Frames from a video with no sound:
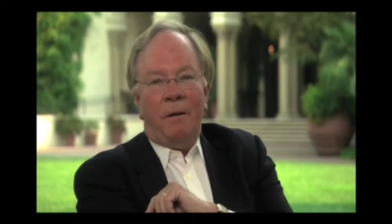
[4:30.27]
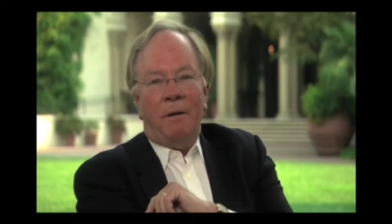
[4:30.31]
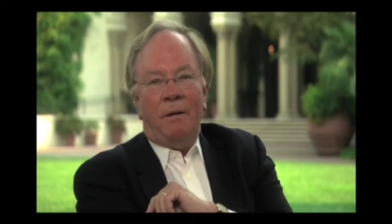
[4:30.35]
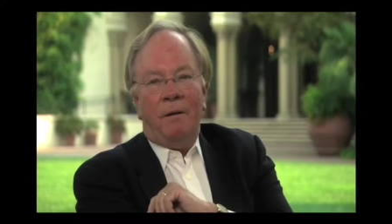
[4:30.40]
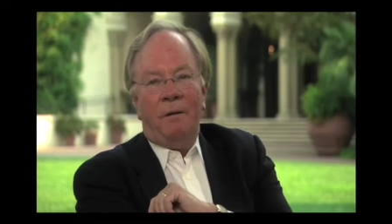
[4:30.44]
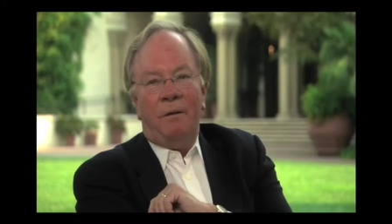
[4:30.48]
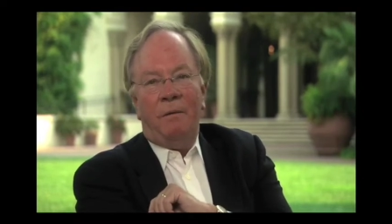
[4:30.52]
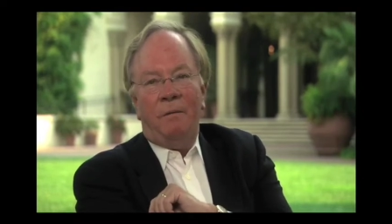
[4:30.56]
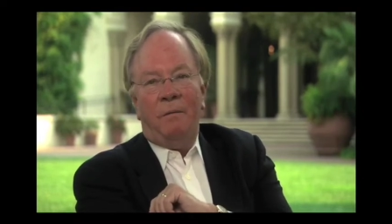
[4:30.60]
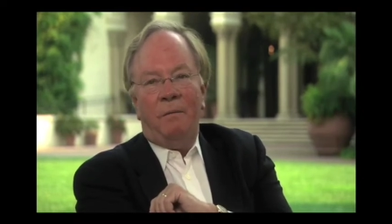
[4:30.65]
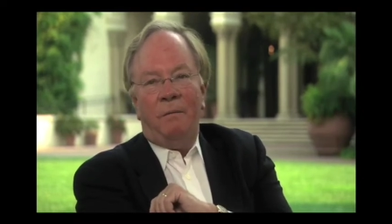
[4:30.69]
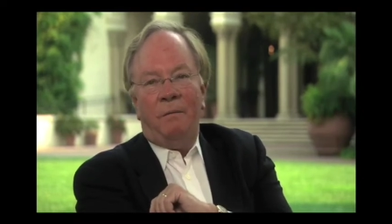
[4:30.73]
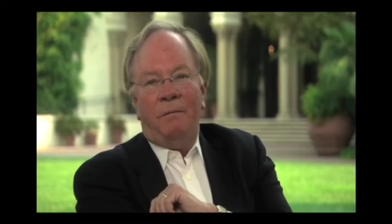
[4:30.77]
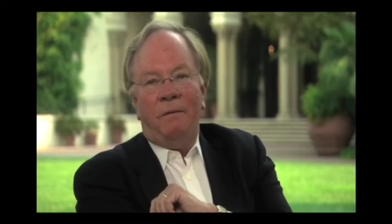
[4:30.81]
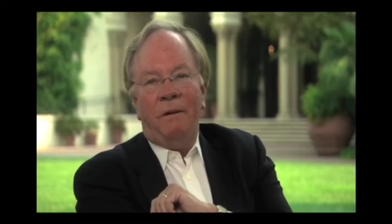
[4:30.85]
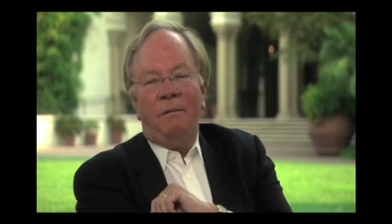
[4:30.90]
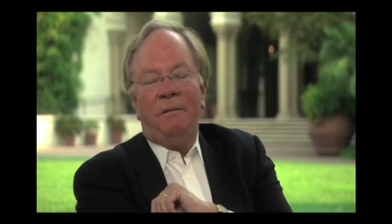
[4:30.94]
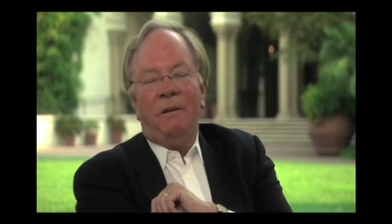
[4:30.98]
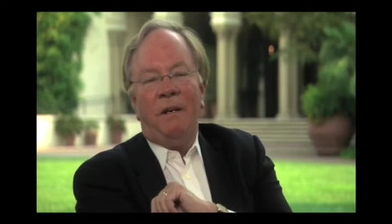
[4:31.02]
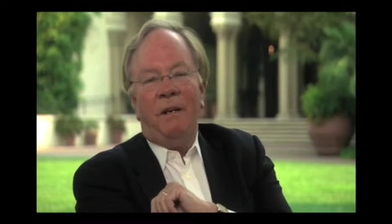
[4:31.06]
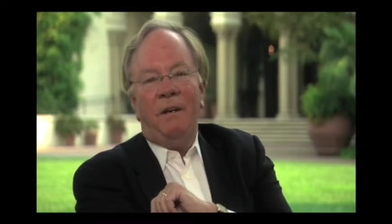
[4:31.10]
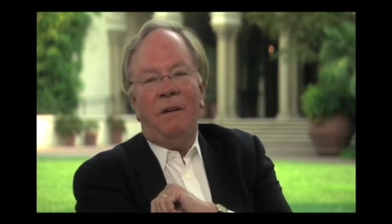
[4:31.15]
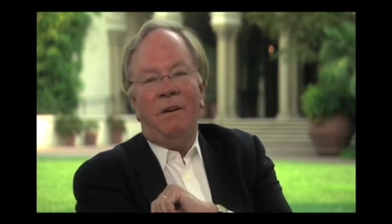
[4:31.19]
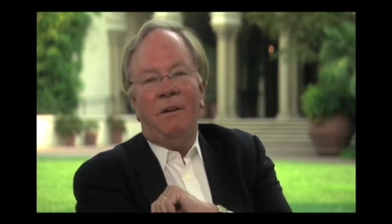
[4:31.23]
who
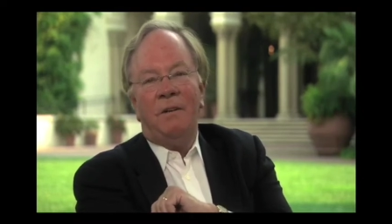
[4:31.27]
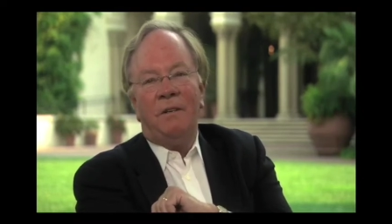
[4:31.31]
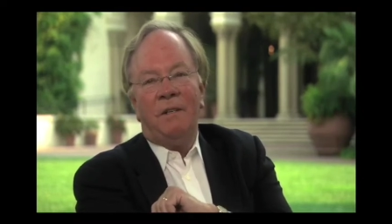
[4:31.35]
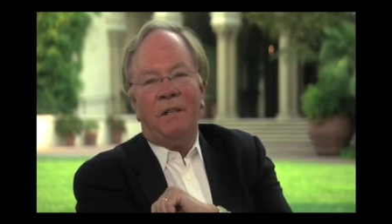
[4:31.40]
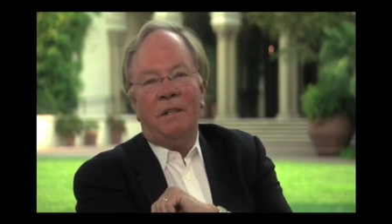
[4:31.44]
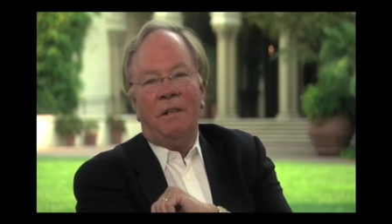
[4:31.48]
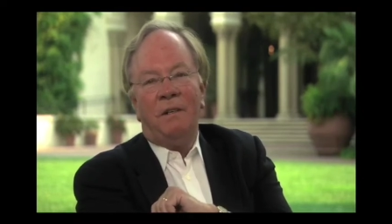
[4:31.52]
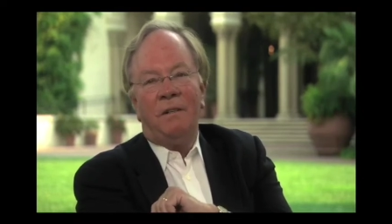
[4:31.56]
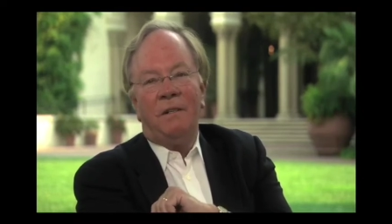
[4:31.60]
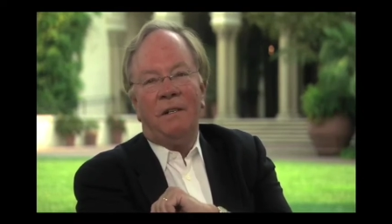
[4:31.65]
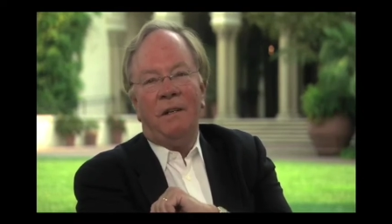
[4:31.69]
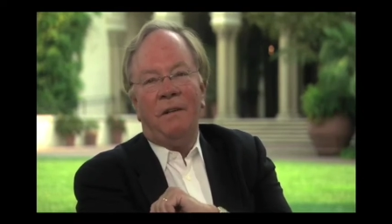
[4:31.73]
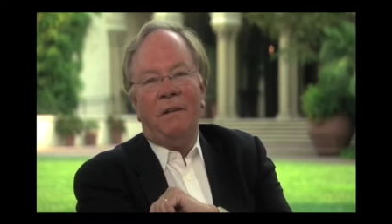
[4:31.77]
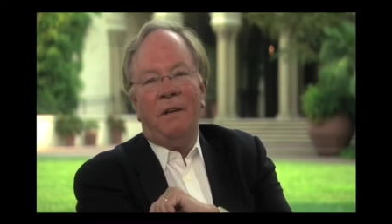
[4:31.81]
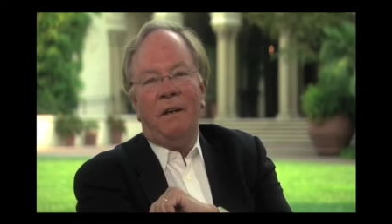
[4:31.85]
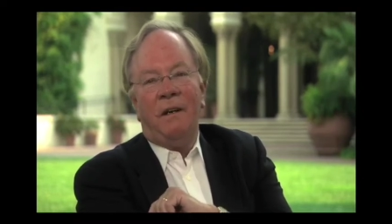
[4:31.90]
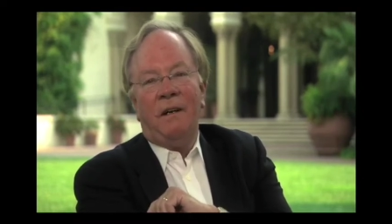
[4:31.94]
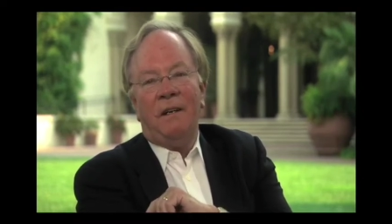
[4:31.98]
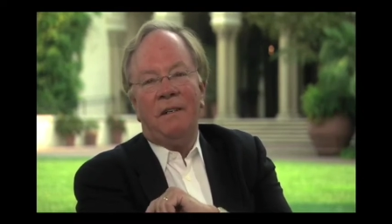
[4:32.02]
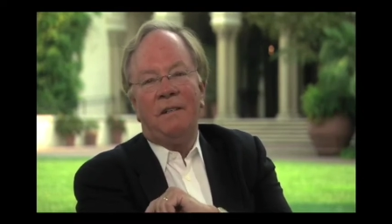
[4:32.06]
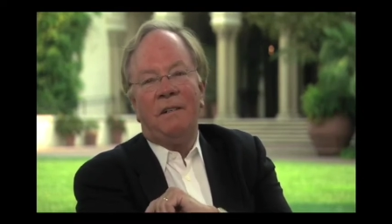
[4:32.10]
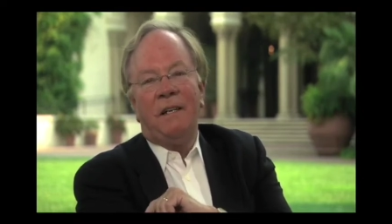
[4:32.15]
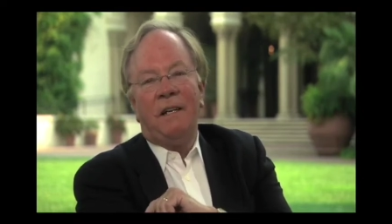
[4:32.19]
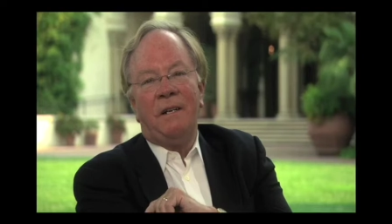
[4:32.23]
15 years ago said the
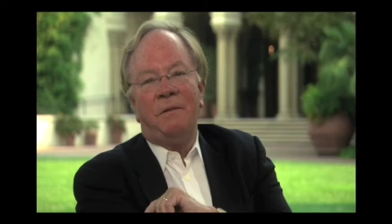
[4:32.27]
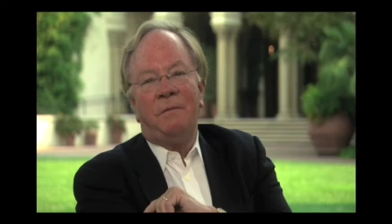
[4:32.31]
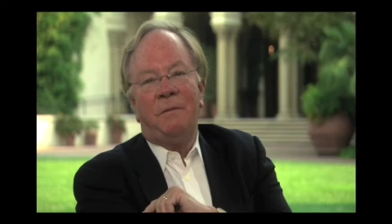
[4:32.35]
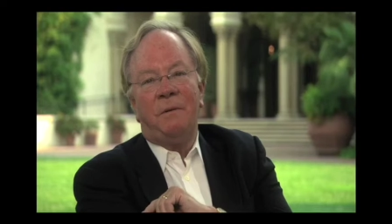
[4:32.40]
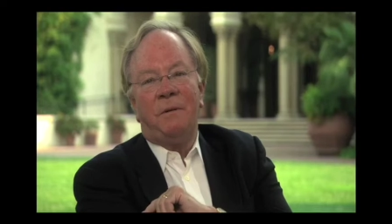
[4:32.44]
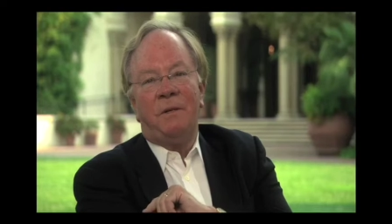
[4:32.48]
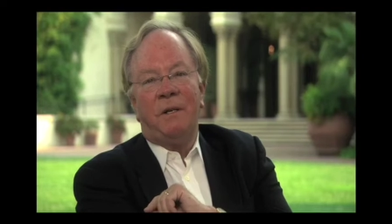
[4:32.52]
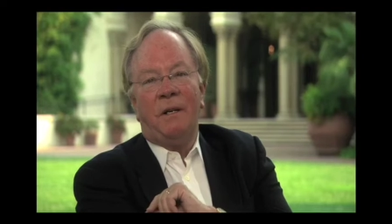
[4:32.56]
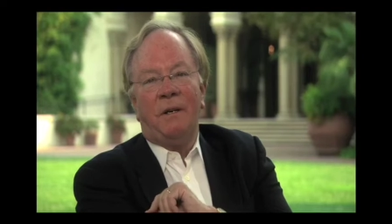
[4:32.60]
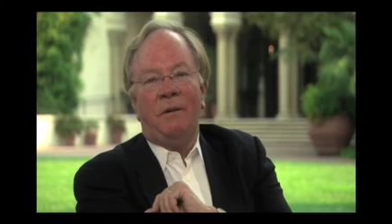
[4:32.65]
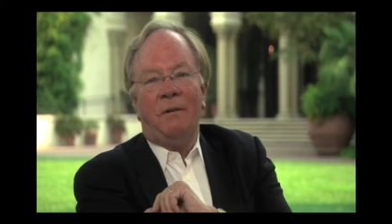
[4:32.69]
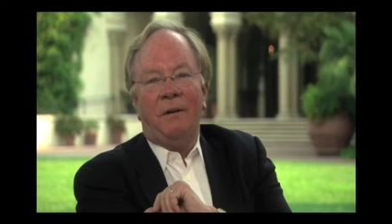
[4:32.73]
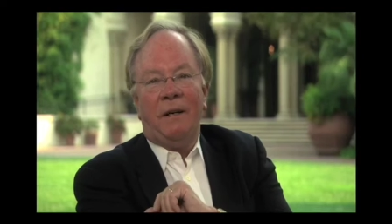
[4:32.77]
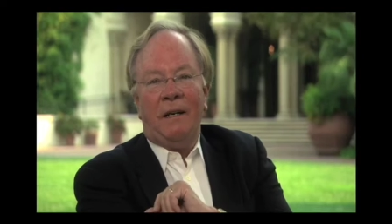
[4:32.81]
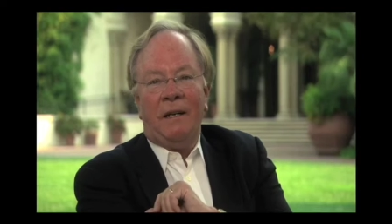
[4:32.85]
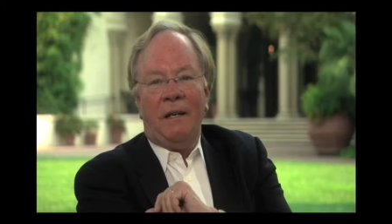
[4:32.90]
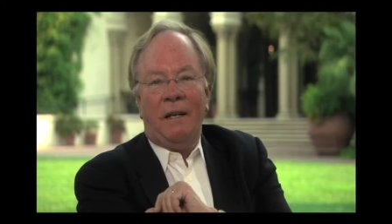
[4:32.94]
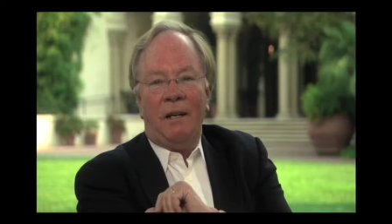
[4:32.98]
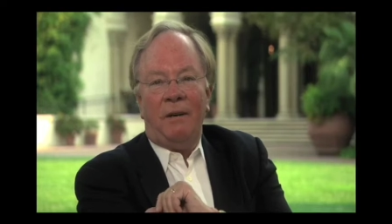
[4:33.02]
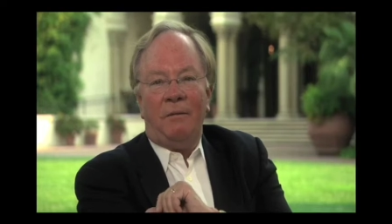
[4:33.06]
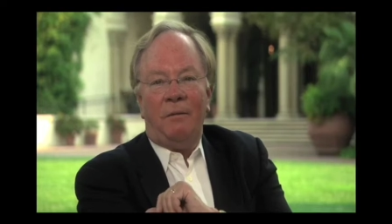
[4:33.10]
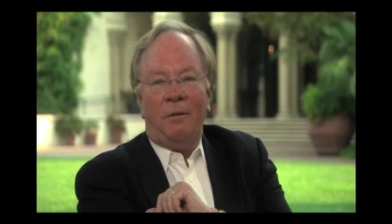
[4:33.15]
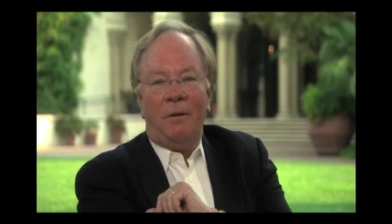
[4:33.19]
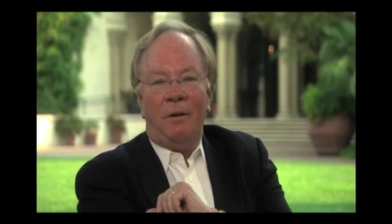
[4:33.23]
United States was going to run
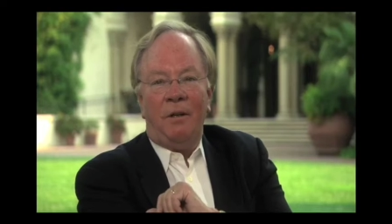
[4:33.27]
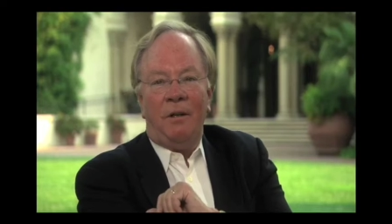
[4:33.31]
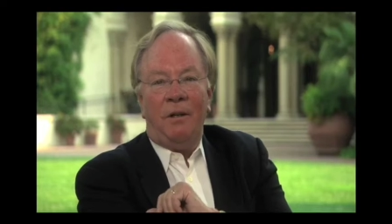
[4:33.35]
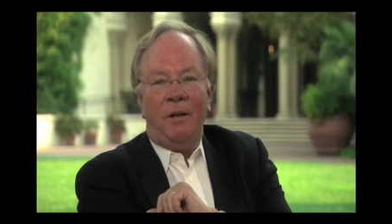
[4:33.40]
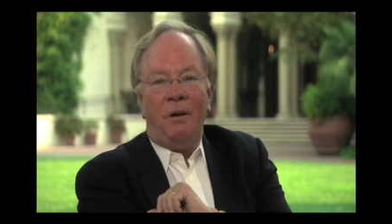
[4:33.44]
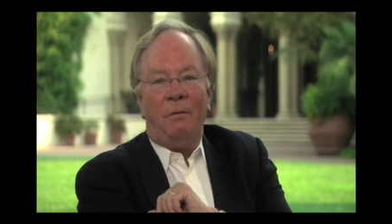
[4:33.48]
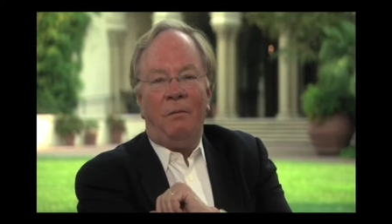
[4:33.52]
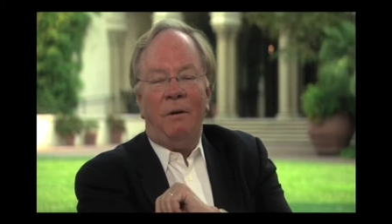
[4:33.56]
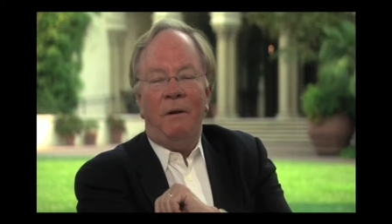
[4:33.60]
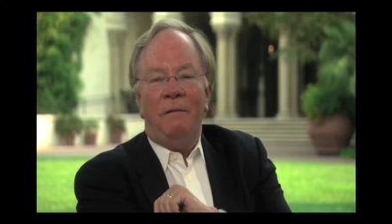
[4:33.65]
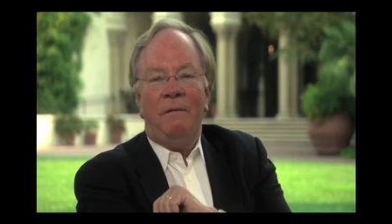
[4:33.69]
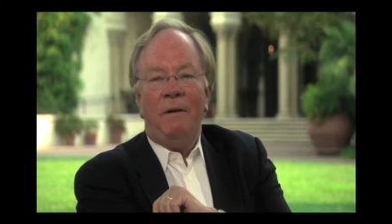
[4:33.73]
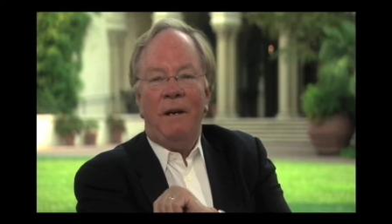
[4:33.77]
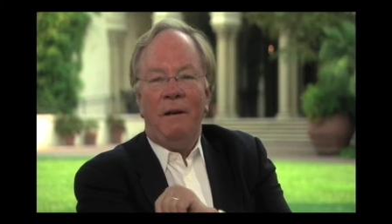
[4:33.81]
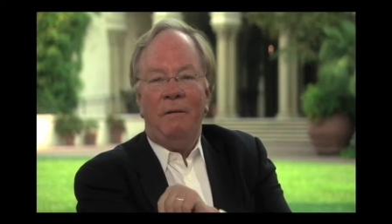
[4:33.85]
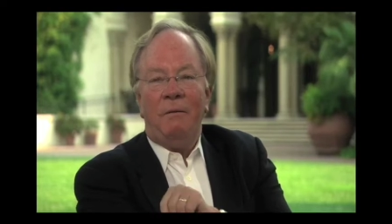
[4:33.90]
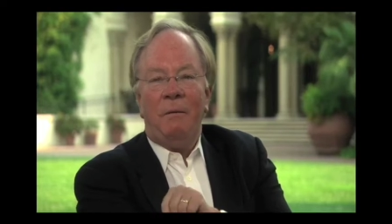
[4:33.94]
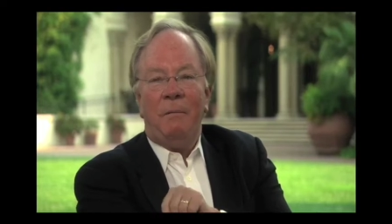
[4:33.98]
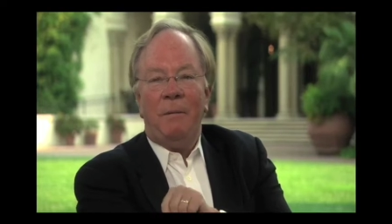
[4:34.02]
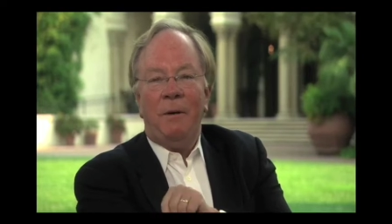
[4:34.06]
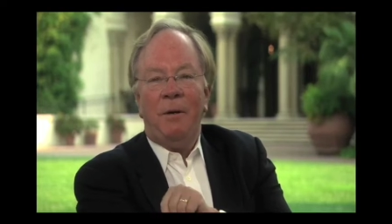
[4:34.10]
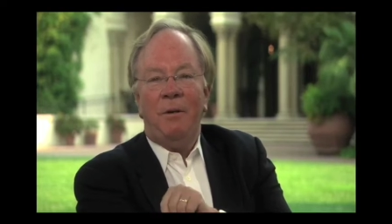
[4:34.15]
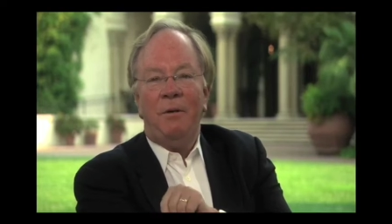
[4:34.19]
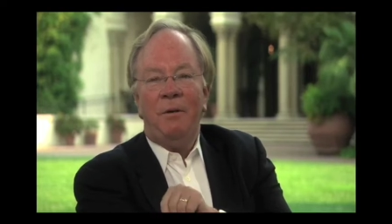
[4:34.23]
out of oil? Look, we've never
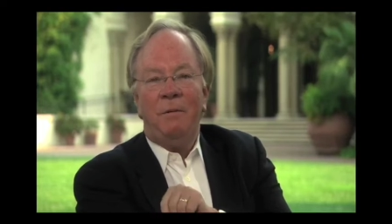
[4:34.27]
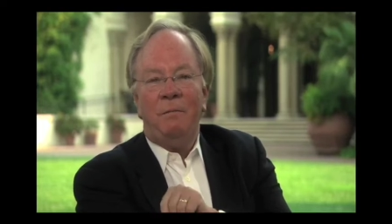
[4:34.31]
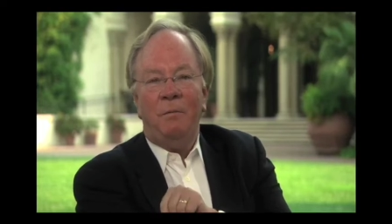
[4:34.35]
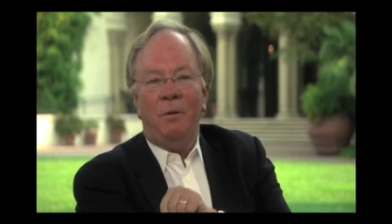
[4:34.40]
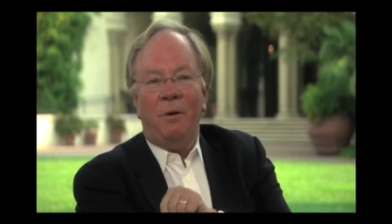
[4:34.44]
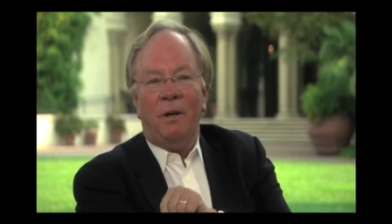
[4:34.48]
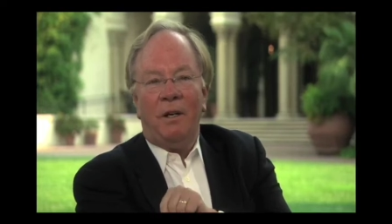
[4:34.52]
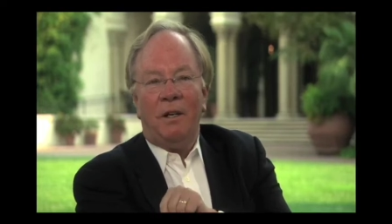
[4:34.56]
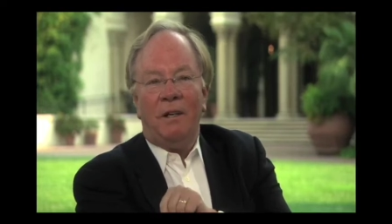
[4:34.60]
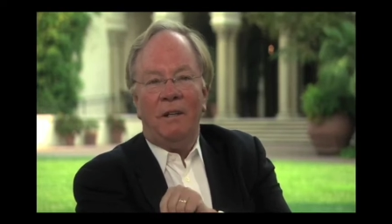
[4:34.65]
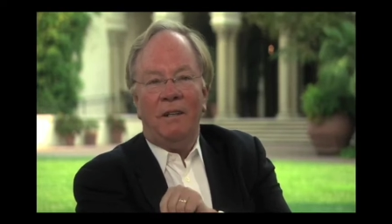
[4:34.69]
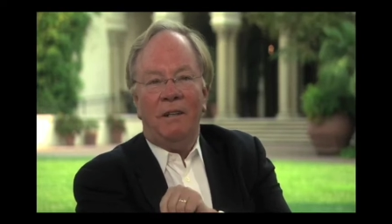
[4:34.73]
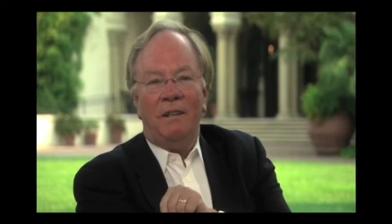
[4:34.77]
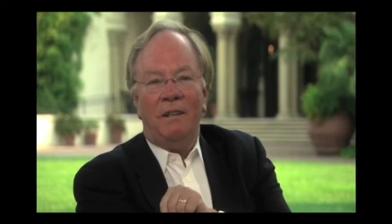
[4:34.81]
produced more